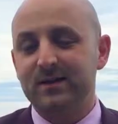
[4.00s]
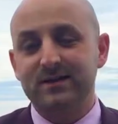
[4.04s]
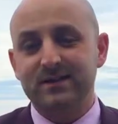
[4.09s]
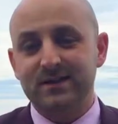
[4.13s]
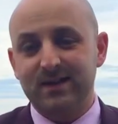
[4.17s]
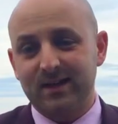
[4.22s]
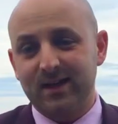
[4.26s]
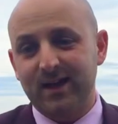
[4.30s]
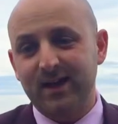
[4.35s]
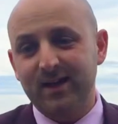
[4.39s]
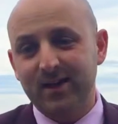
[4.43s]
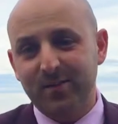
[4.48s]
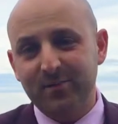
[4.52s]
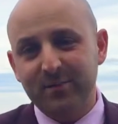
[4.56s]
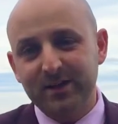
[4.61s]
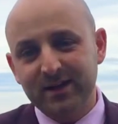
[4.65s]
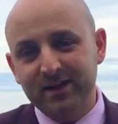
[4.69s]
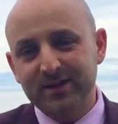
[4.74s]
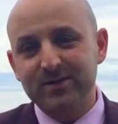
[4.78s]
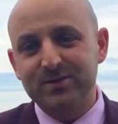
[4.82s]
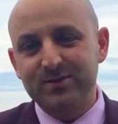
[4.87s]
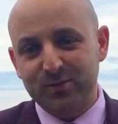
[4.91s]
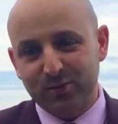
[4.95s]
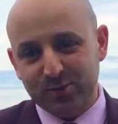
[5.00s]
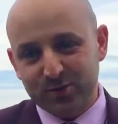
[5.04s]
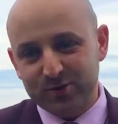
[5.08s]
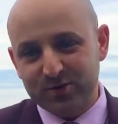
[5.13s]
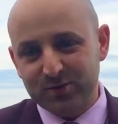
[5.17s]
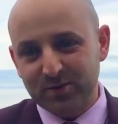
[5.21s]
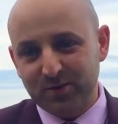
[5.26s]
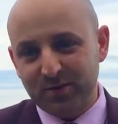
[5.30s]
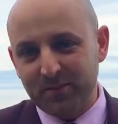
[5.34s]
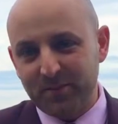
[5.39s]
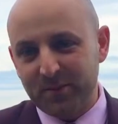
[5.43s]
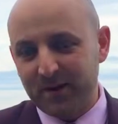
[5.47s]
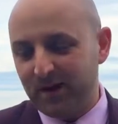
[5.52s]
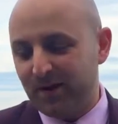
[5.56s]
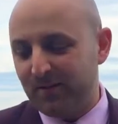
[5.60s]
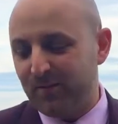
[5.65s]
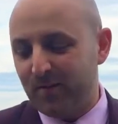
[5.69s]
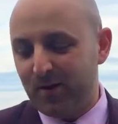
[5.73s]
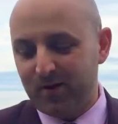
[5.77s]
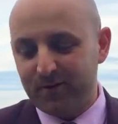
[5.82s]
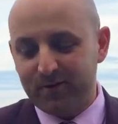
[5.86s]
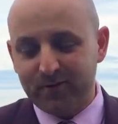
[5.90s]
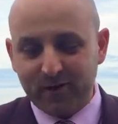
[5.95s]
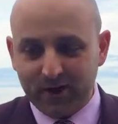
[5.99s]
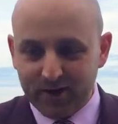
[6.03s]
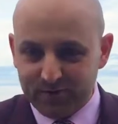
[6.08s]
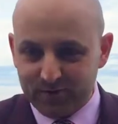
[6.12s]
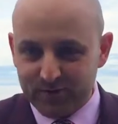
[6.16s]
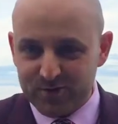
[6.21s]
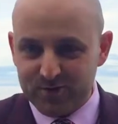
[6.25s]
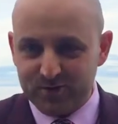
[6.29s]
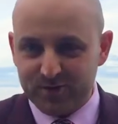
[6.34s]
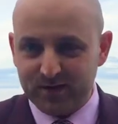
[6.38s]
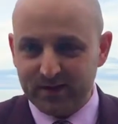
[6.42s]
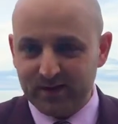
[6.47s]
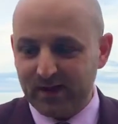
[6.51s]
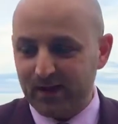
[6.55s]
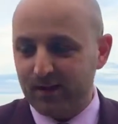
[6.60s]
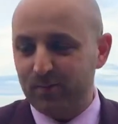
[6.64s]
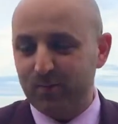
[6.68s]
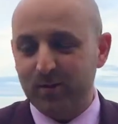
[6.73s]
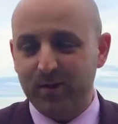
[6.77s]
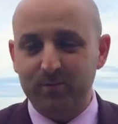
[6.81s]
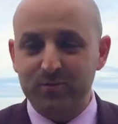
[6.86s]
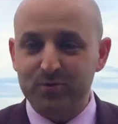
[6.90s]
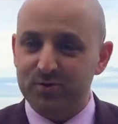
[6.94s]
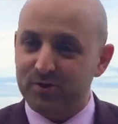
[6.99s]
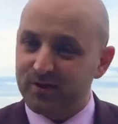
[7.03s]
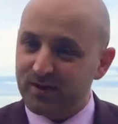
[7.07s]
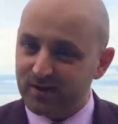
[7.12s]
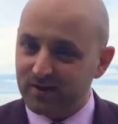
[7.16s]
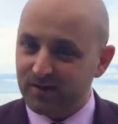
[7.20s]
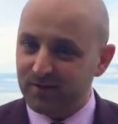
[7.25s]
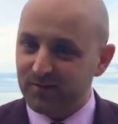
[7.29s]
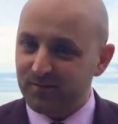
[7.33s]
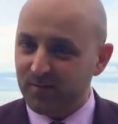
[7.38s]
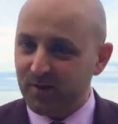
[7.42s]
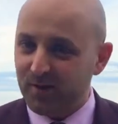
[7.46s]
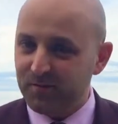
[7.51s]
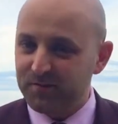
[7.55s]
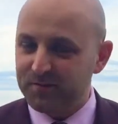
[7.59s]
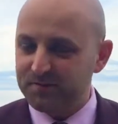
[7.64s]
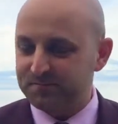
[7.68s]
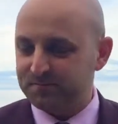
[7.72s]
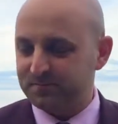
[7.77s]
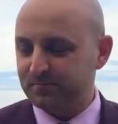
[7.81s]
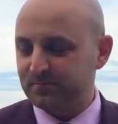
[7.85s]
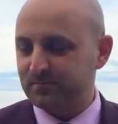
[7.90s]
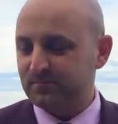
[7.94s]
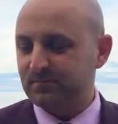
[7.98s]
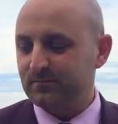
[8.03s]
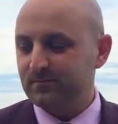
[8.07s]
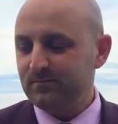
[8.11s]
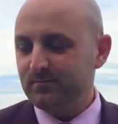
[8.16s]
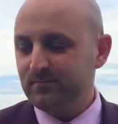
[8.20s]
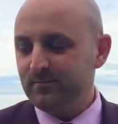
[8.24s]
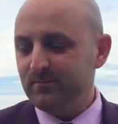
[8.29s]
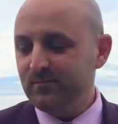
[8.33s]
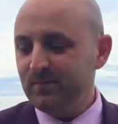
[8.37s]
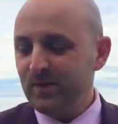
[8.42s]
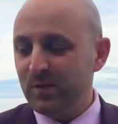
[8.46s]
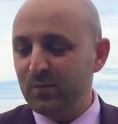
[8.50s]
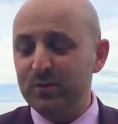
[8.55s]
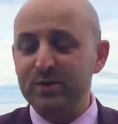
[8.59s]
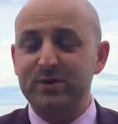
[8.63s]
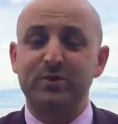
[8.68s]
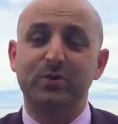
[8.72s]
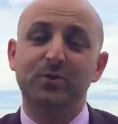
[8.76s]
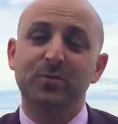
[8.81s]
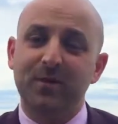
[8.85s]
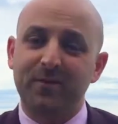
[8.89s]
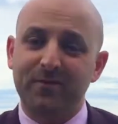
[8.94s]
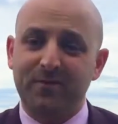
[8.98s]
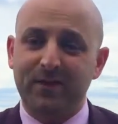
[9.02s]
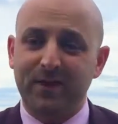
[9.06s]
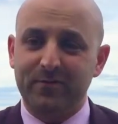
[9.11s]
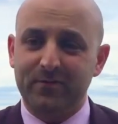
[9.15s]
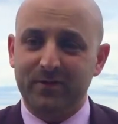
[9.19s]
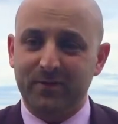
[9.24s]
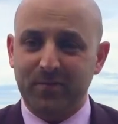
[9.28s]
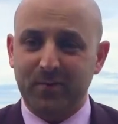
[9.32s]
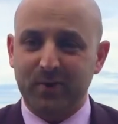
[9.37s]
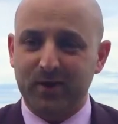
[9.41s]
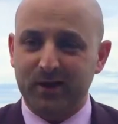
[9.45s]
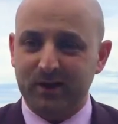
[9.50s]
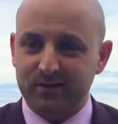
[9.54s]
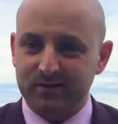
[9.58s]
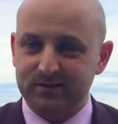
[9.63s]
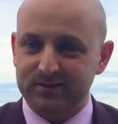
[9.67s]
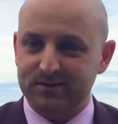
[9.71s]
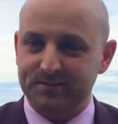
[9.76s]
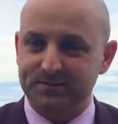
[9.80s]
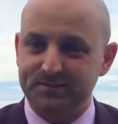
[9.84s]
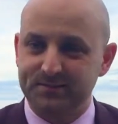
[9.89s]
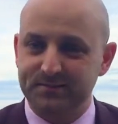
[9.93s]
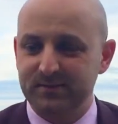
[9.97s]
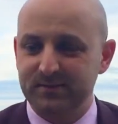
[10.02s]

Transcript: Today I'm here to talk to you about my favourite drink and what I'm drinking at the moment with two of my favourite products.